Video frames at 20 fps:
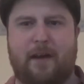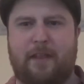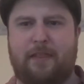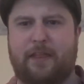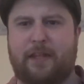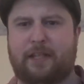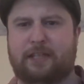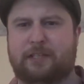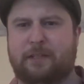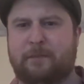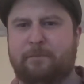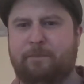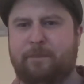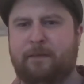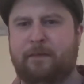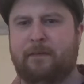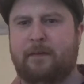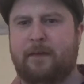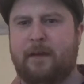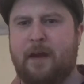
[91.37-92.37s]
There's
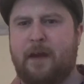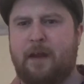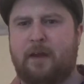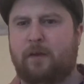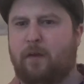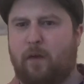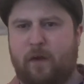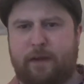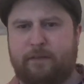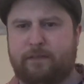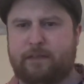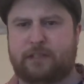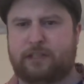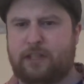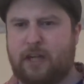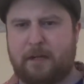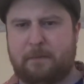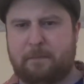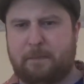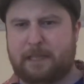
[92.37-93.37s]
not even
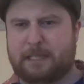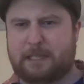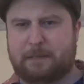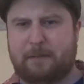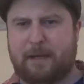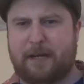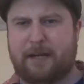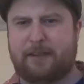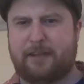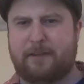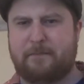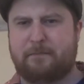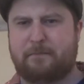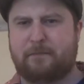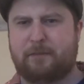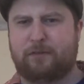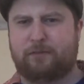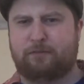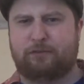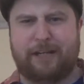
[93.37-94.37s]
certain bits about it that
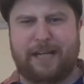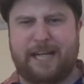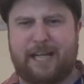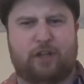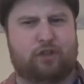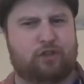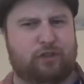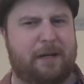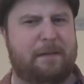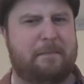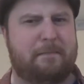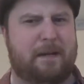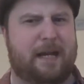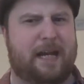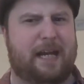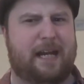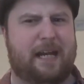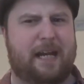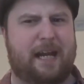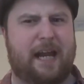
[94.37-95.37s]
really grip
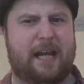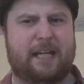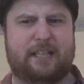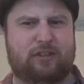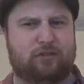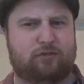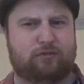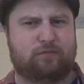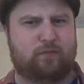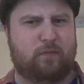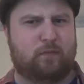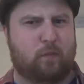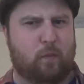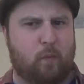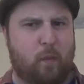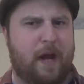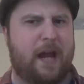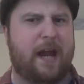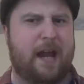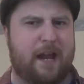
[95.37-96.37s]
me. It's
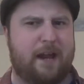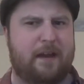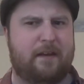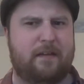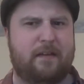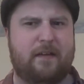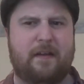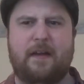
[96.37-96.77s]
weird.